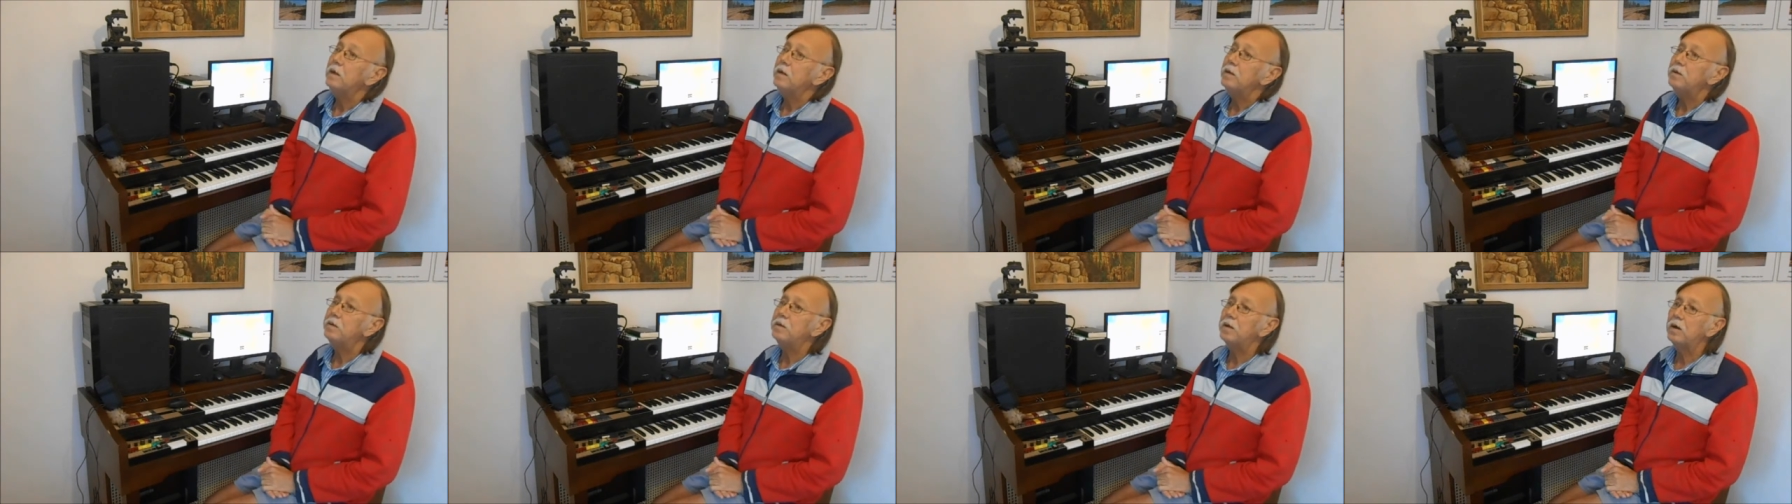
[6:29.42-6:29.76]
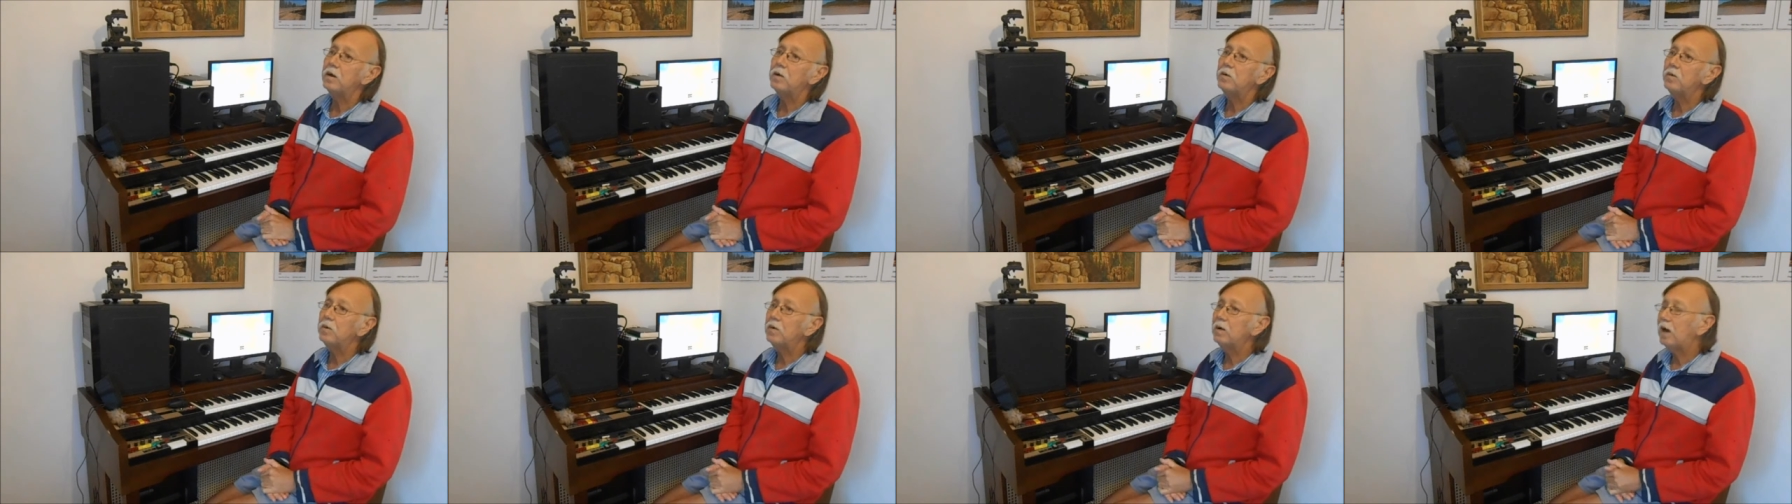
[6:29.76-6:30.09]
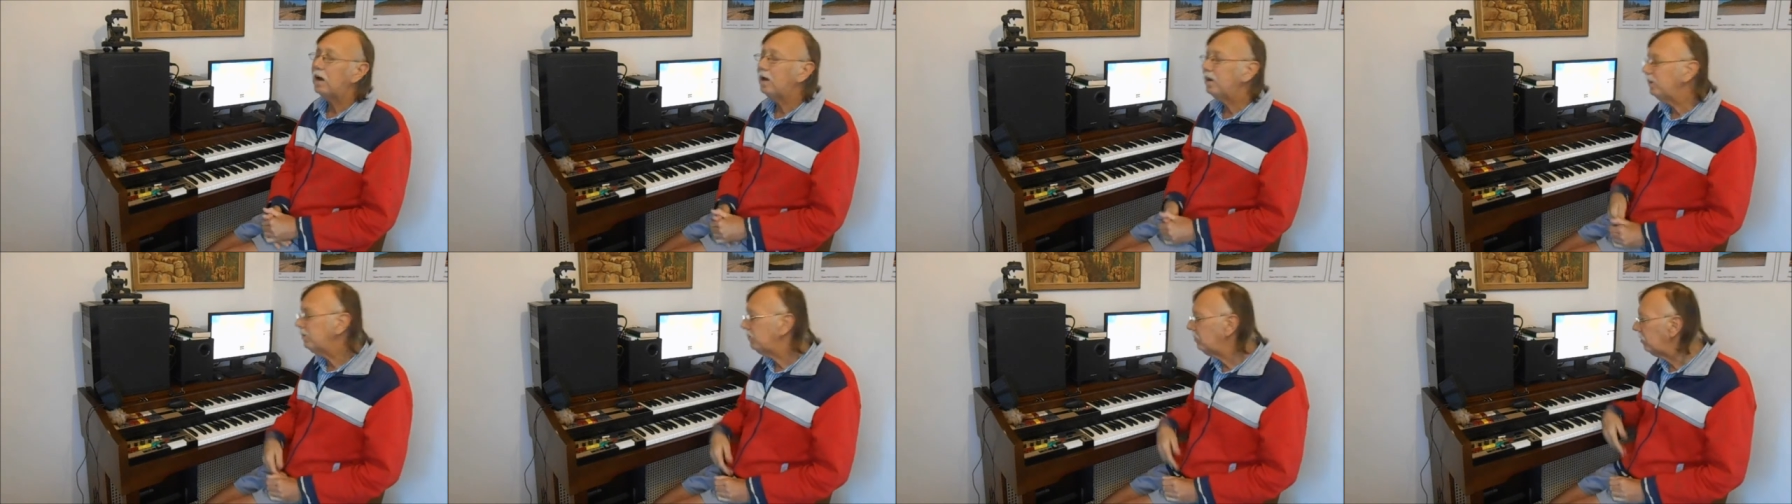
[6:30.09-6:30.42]
So
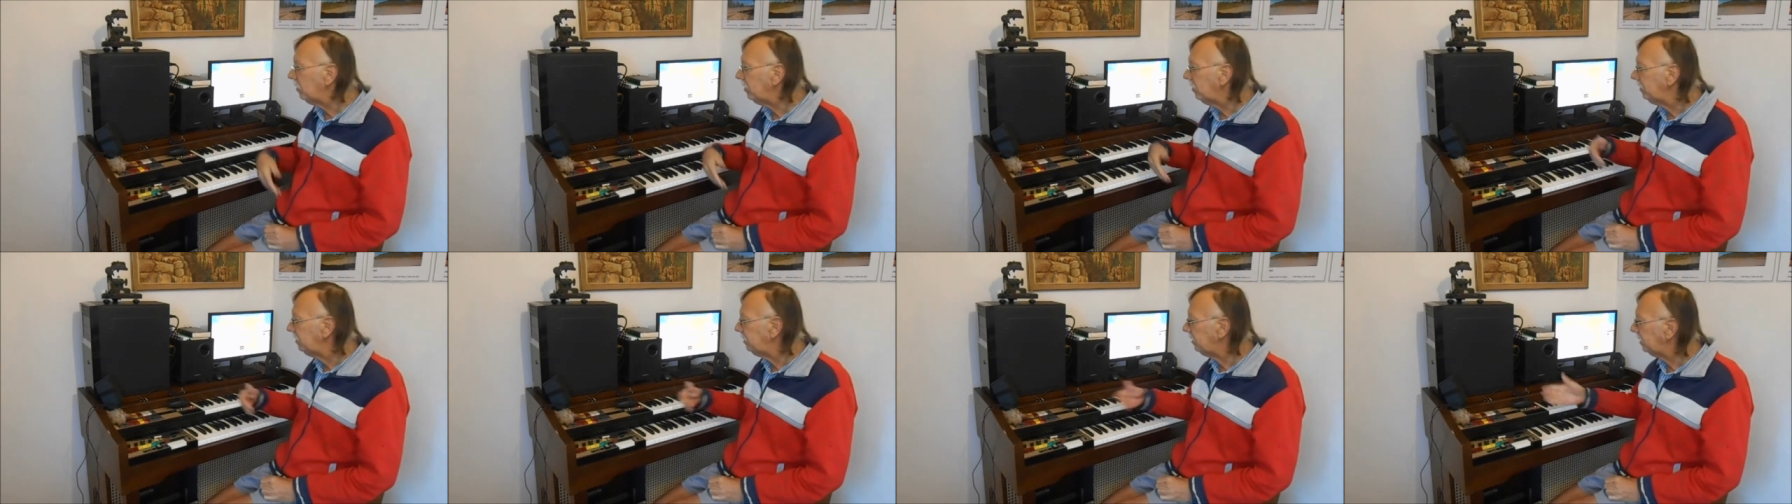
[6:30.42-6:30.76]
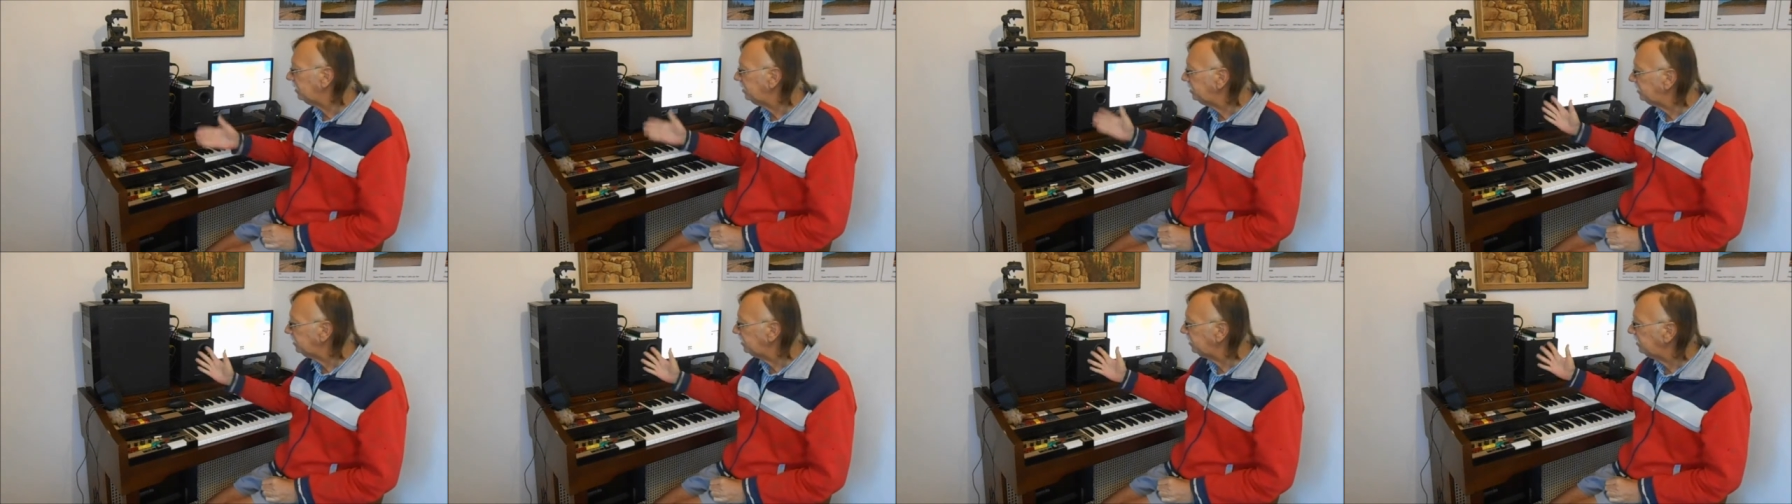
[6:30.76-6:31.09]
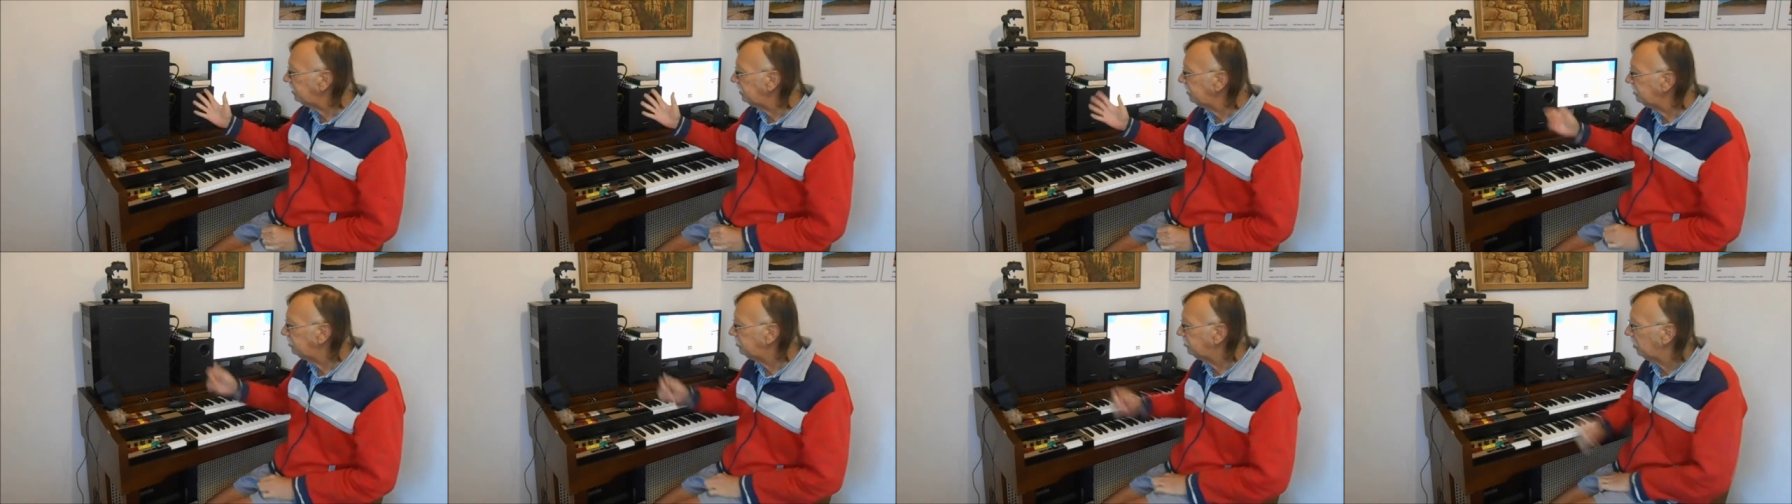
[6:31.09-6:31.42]
otherwise I
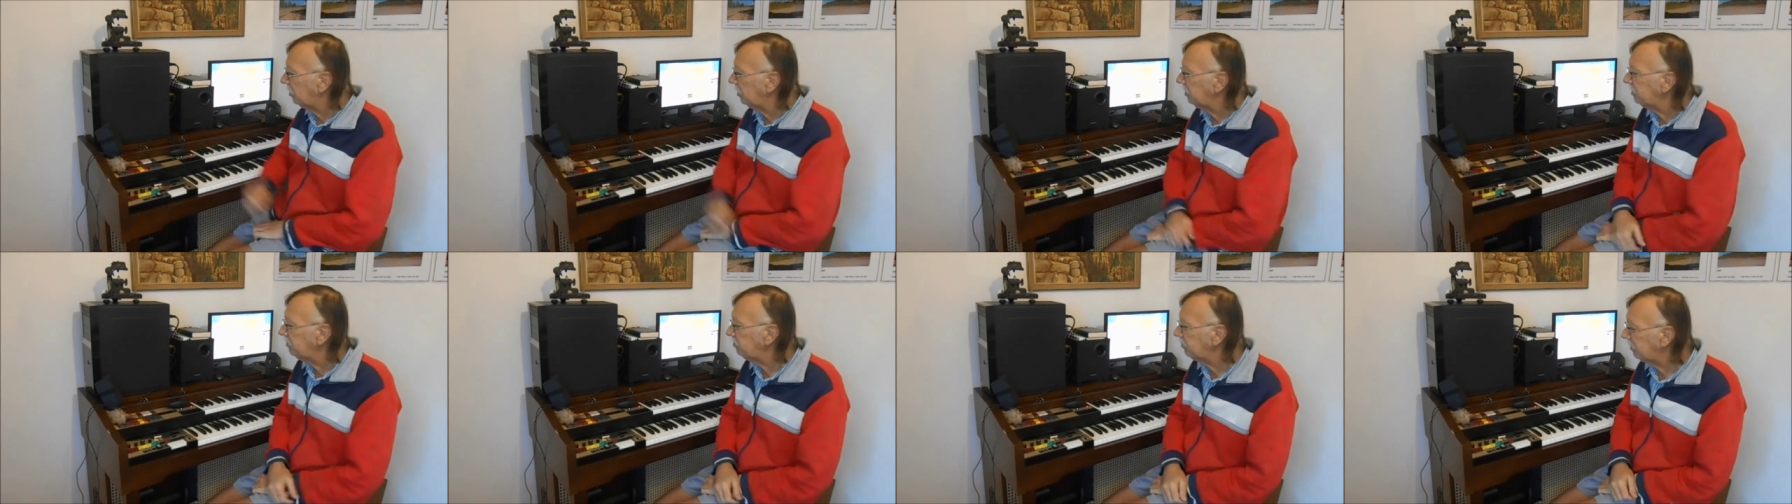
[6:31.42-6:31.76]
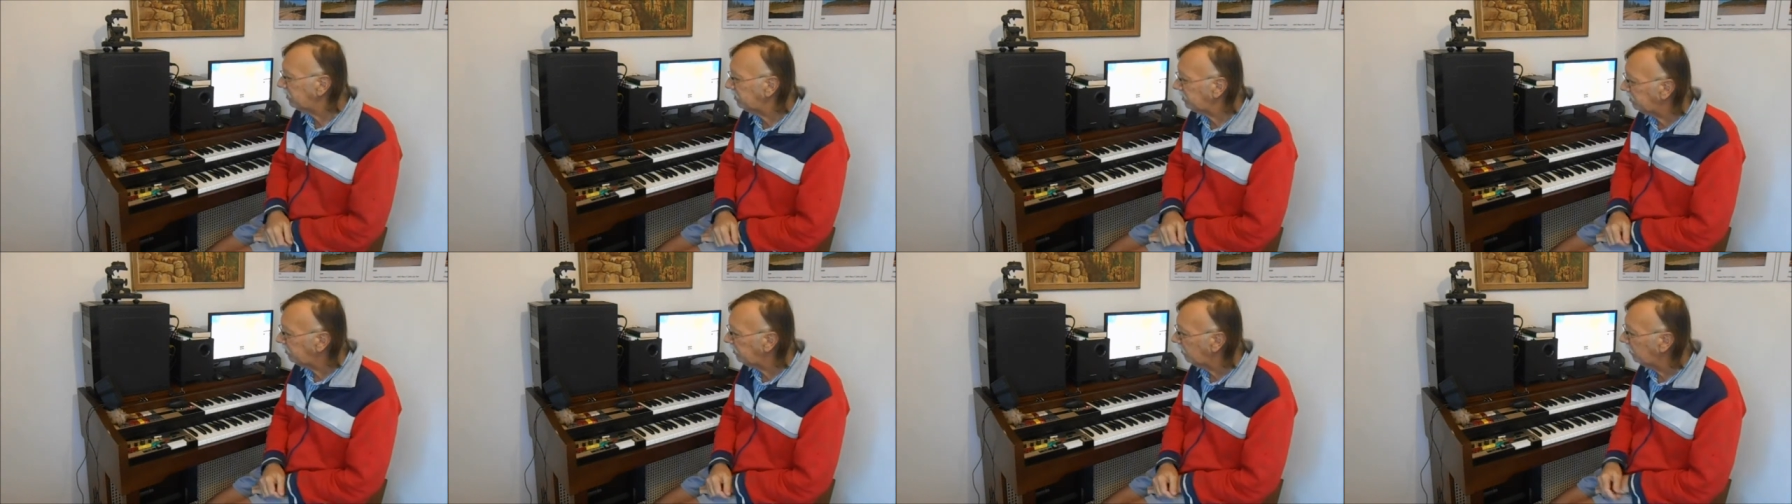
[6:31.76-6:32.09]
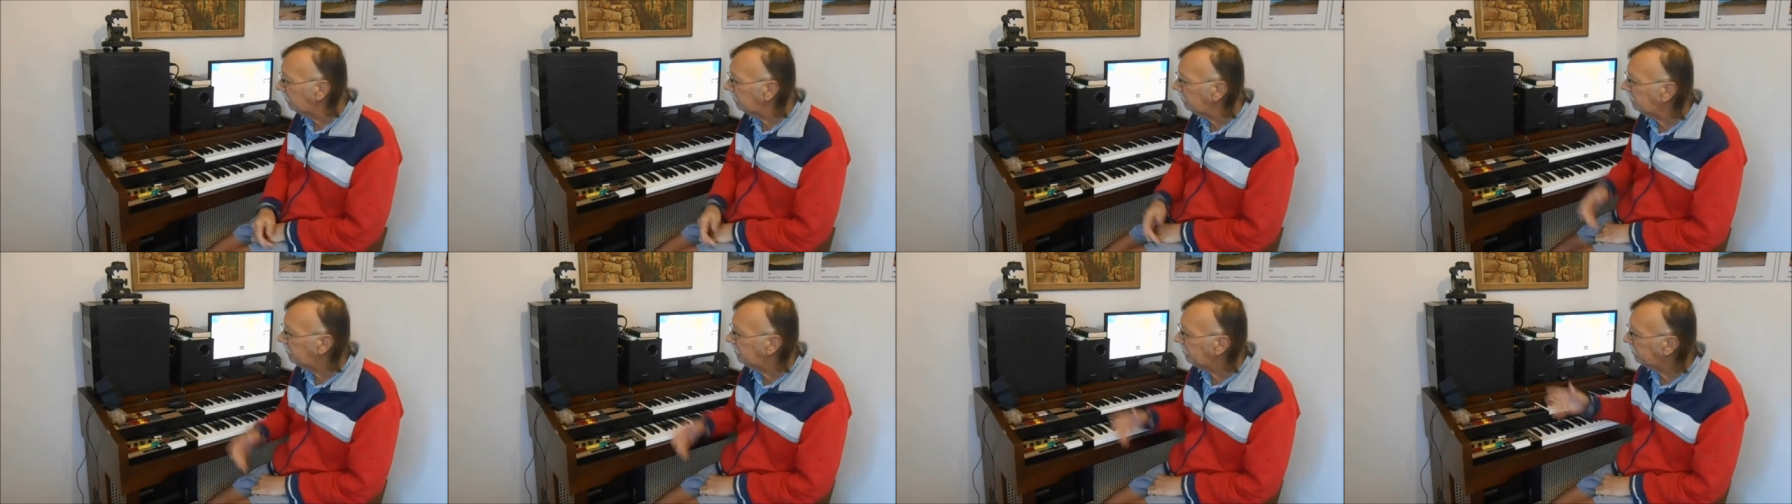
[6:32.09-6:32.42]
just enjoyed
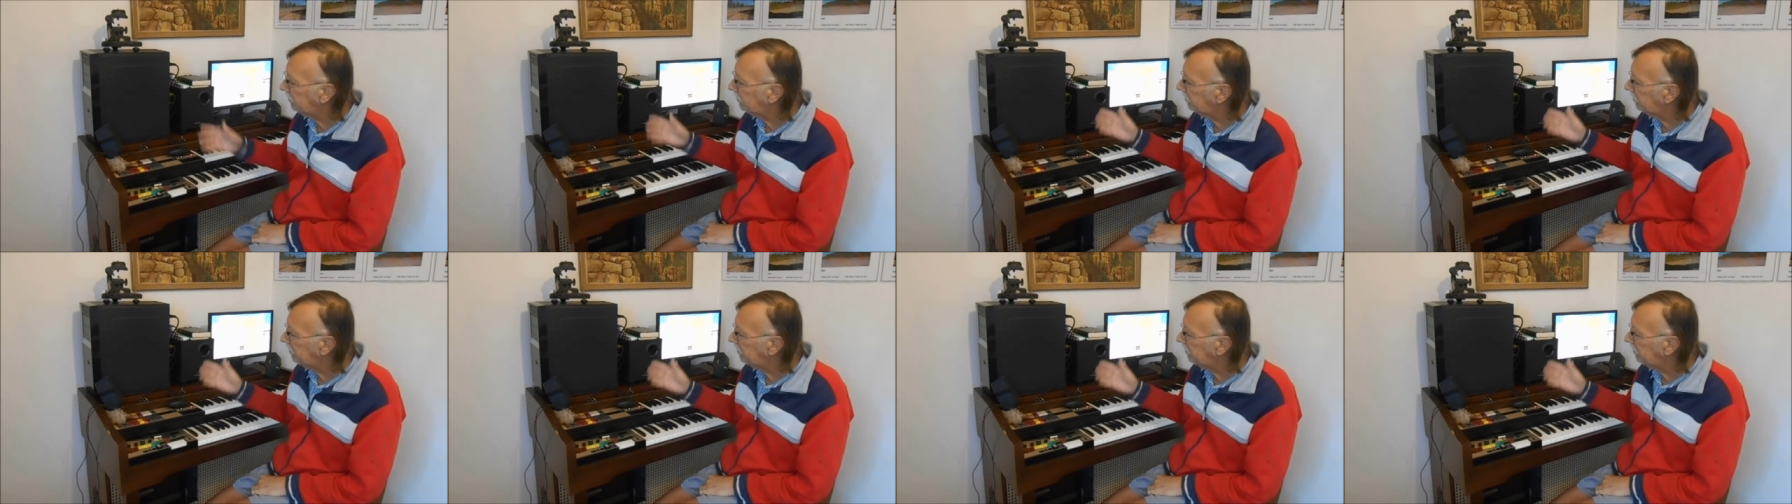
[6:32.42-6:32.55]
myself.